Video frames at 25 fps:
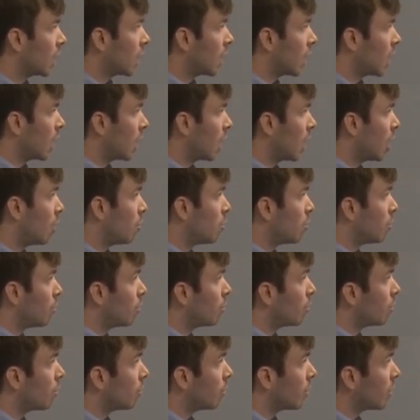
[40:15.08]
Um,
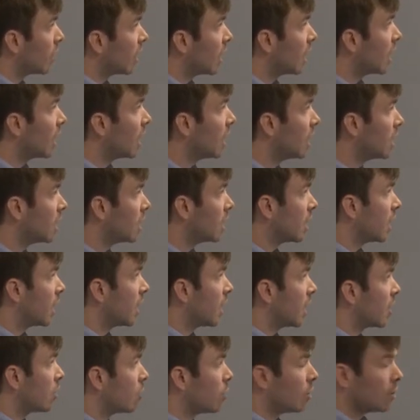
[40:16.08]
in uh,
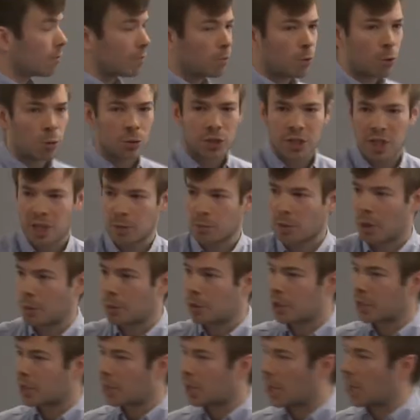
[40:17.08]
Unit 14, where we're
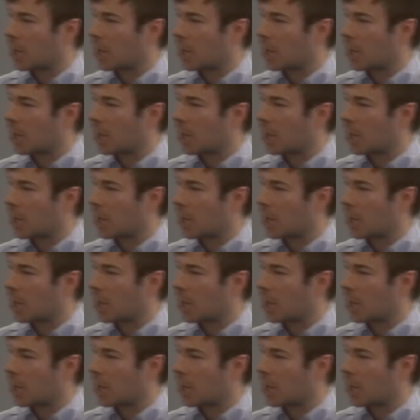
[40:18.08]
looking at